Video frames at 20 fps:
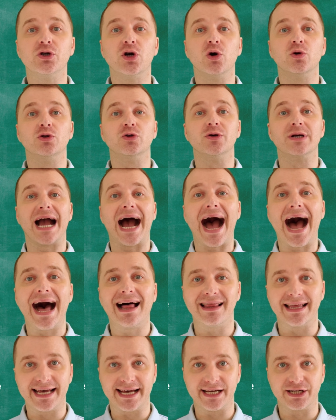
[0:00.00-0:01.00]
go to
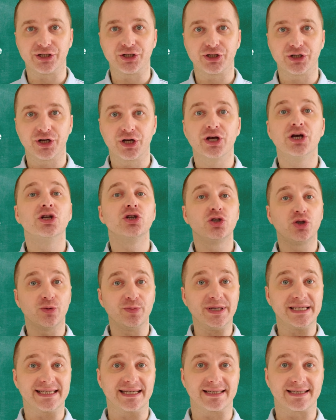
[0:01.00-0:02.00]
college to
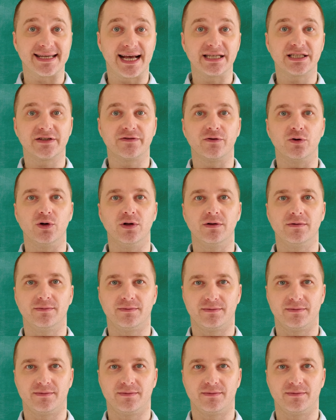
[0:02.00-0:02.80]
be successful.